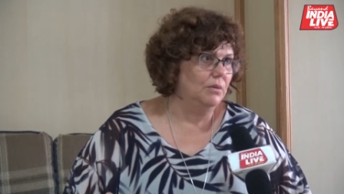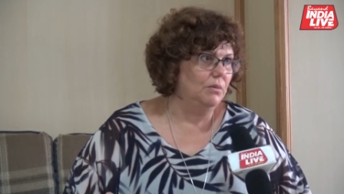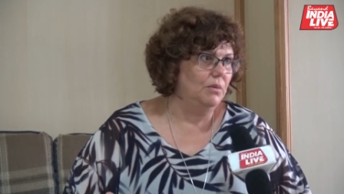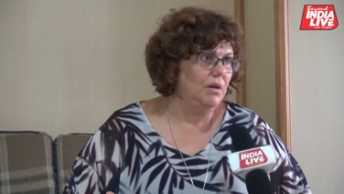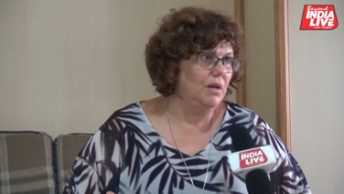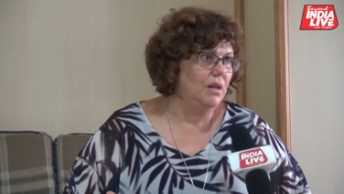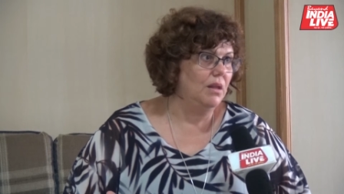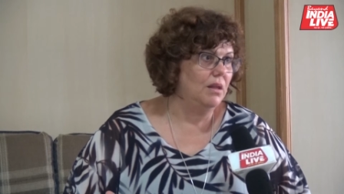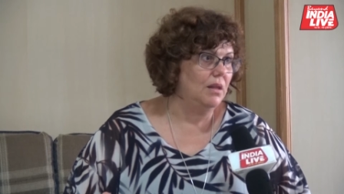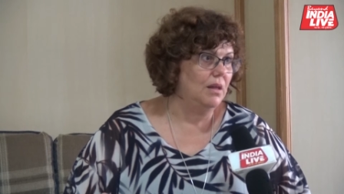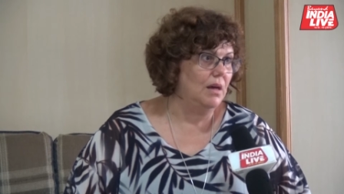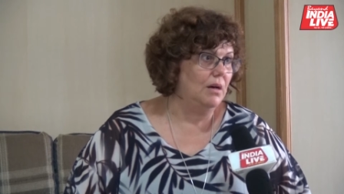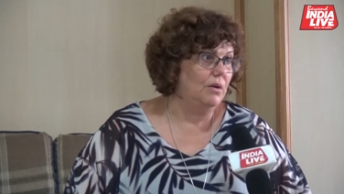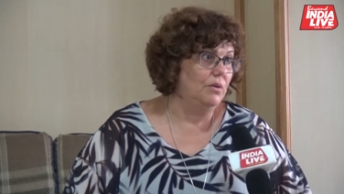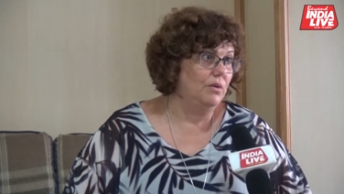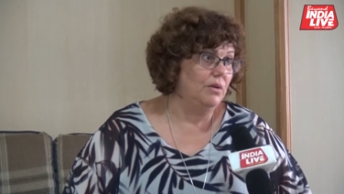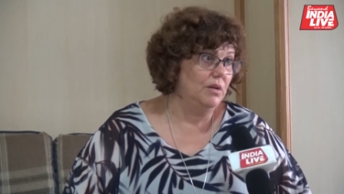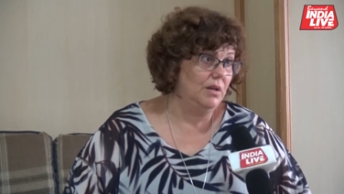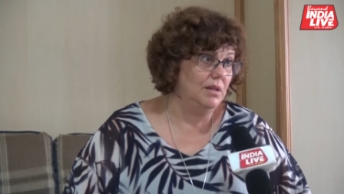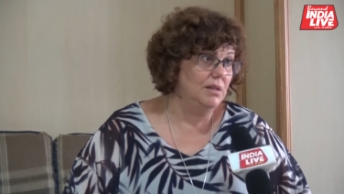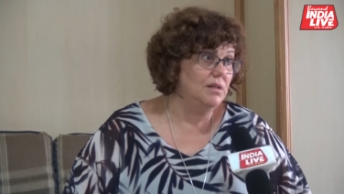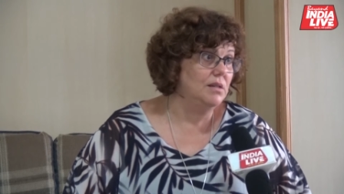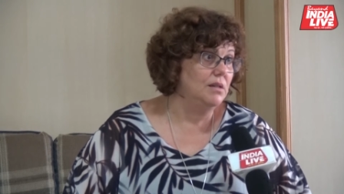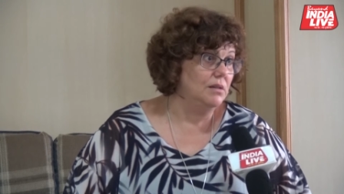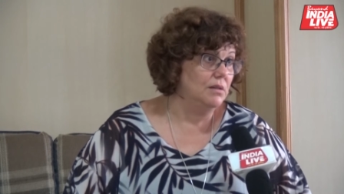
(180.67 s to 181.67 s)
with our
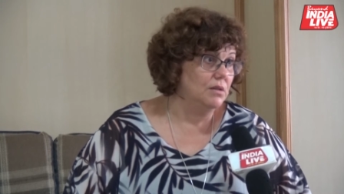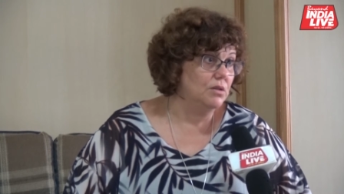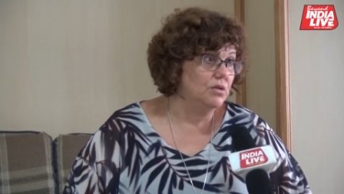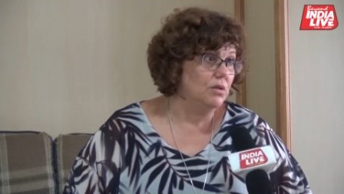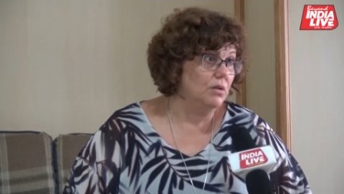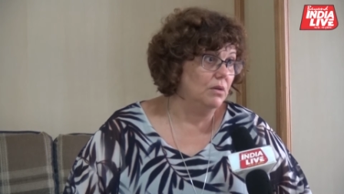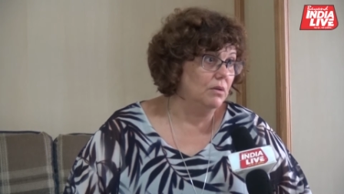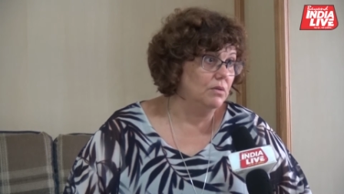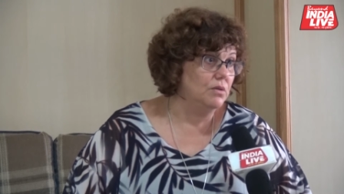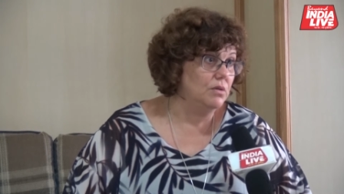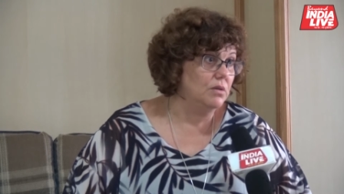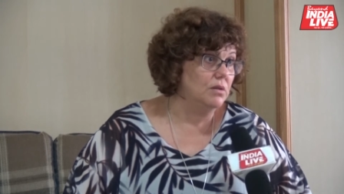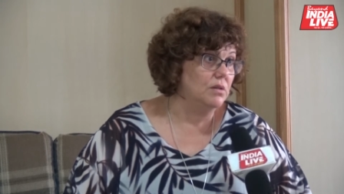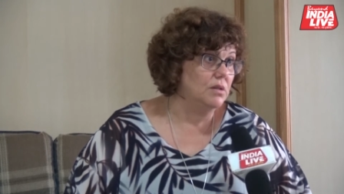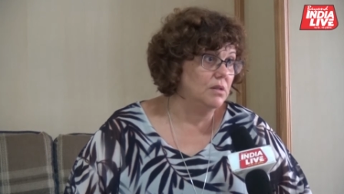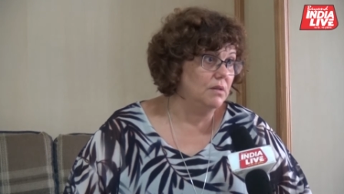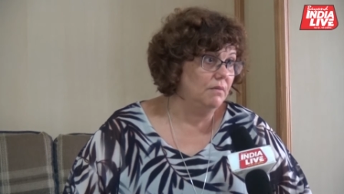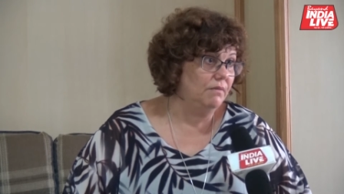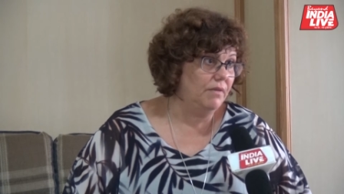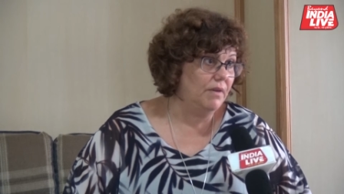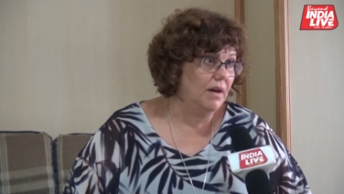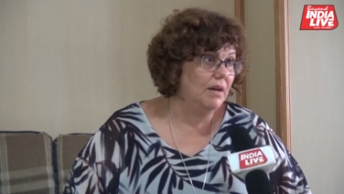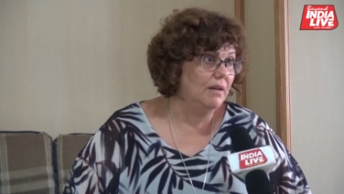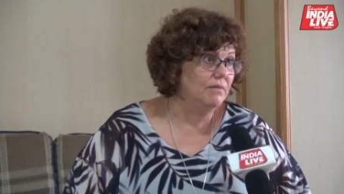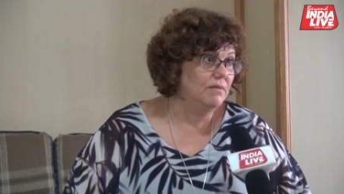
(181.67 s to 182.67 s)
digital solutions
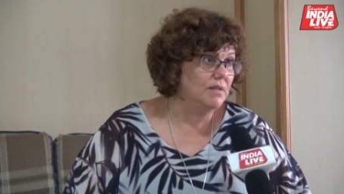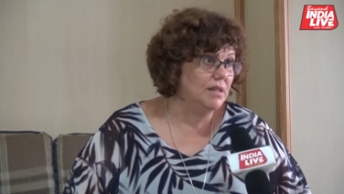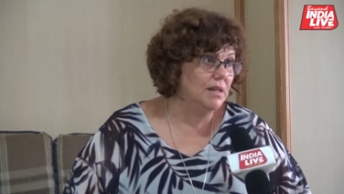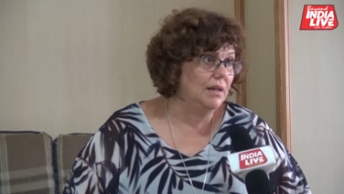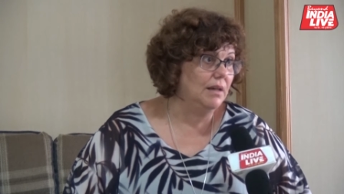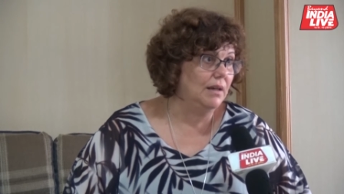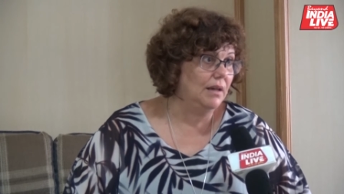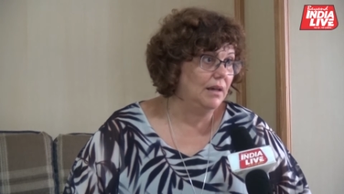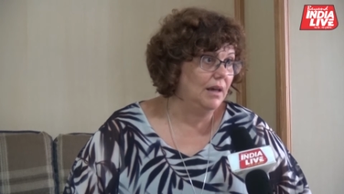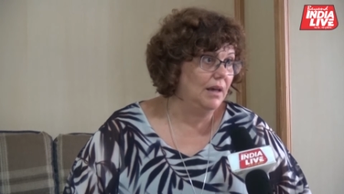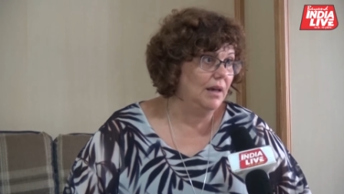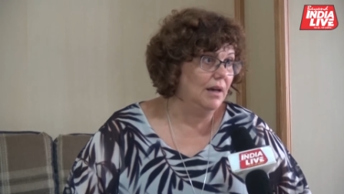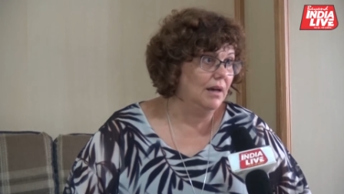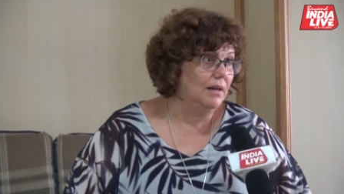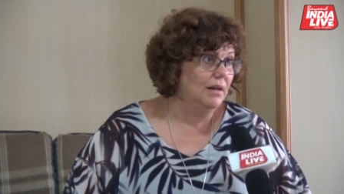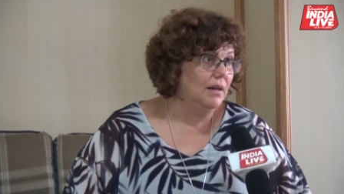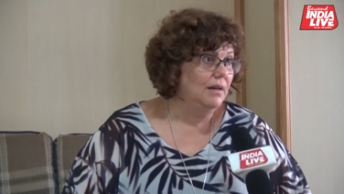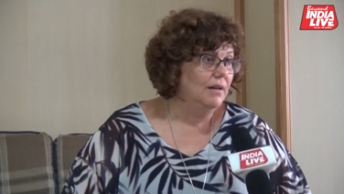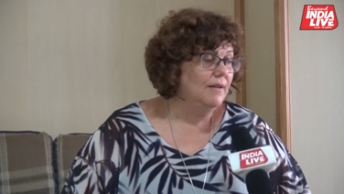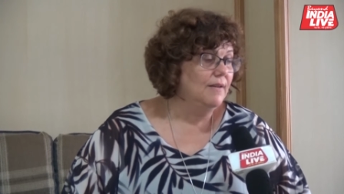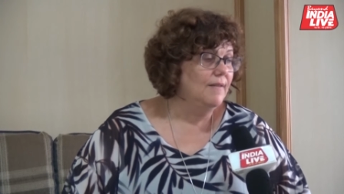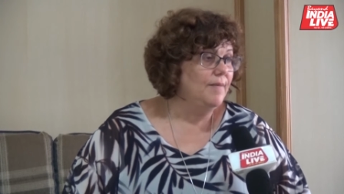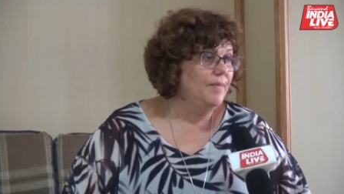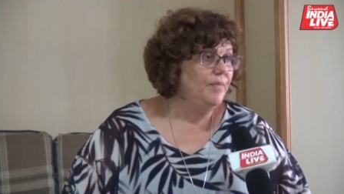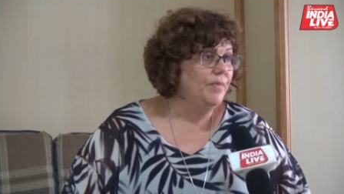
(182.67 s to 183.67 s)
and 5G here
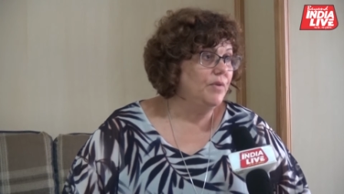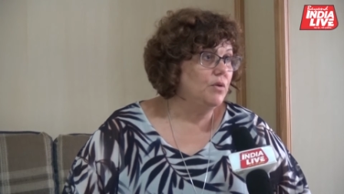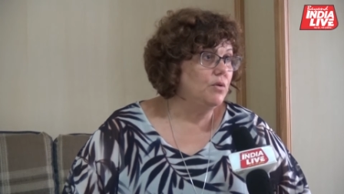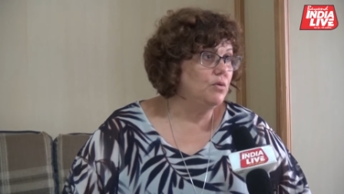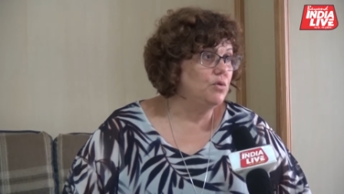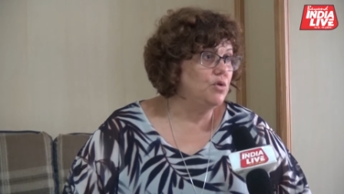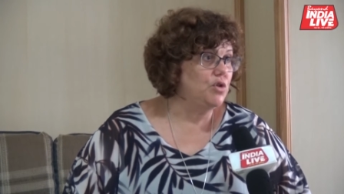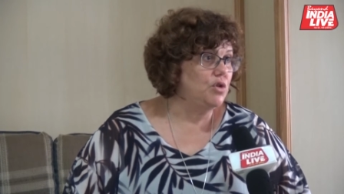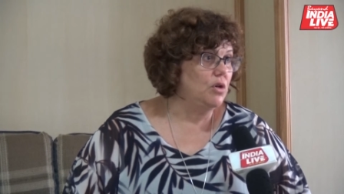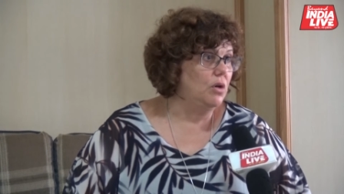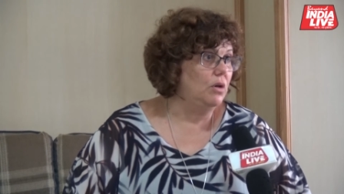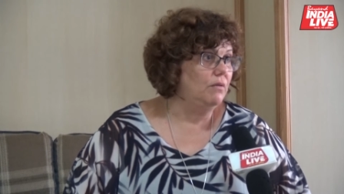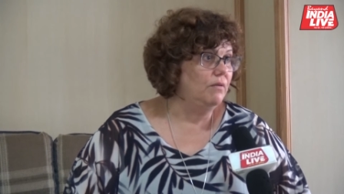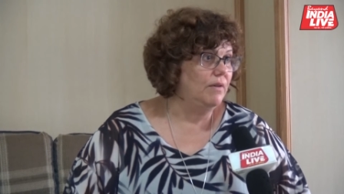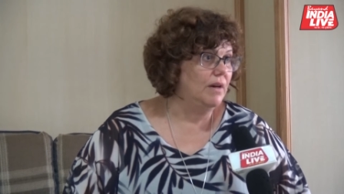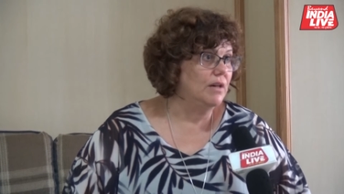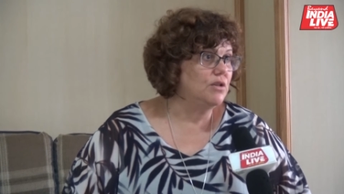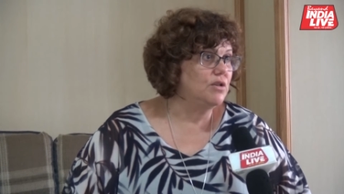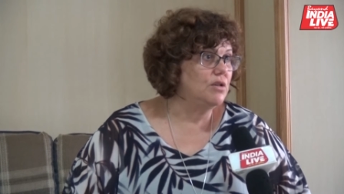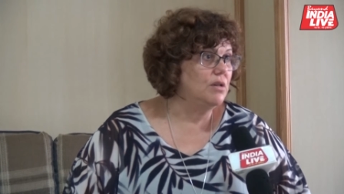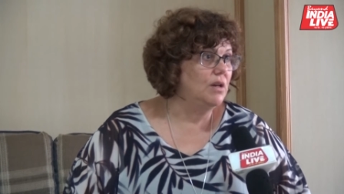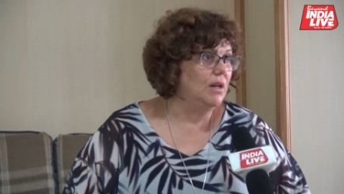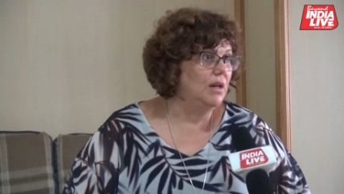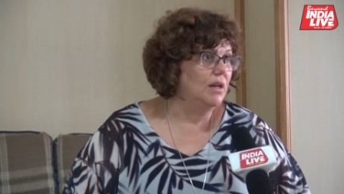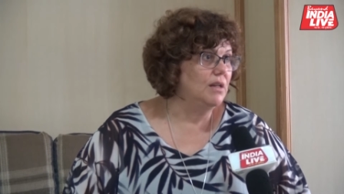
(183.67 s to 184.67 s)
to solve
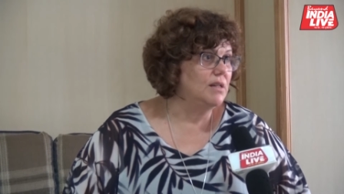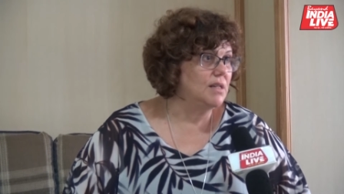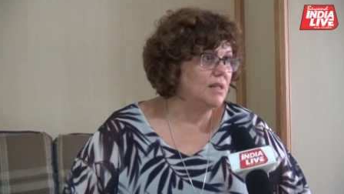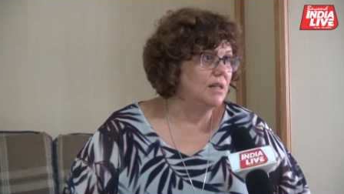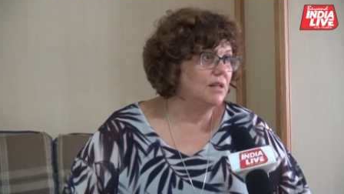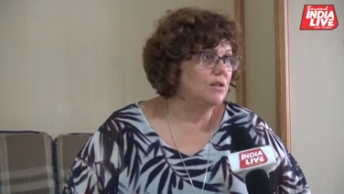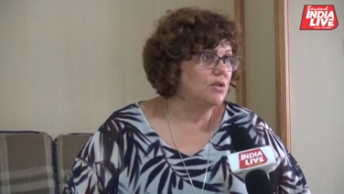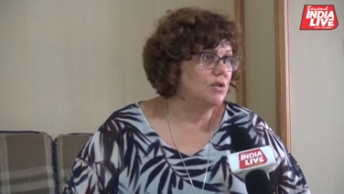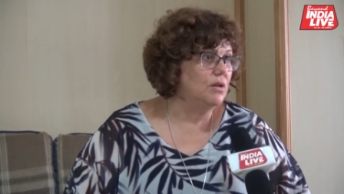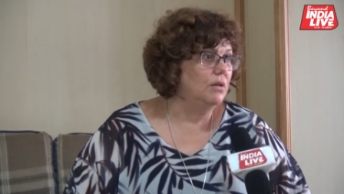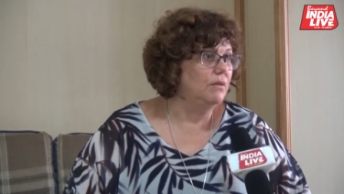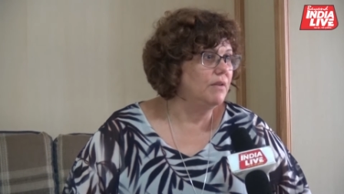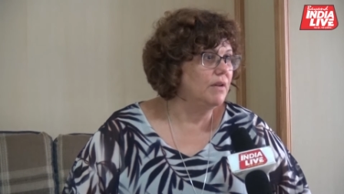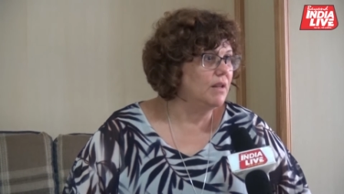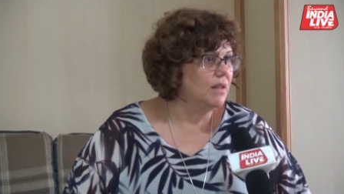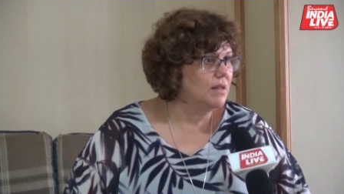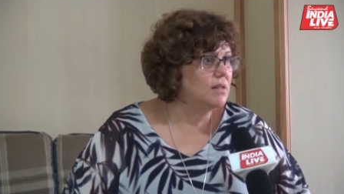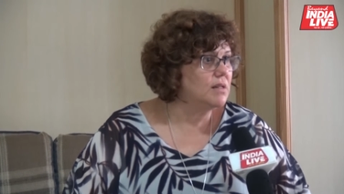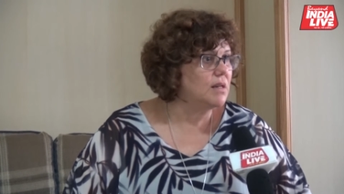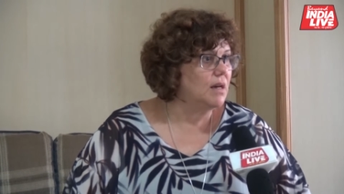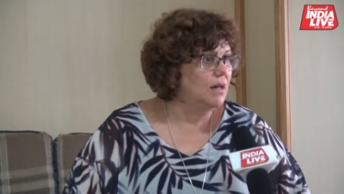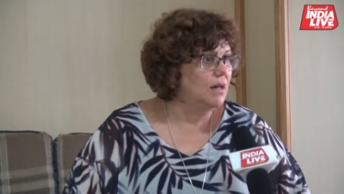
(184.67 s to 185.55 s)
actually start solving this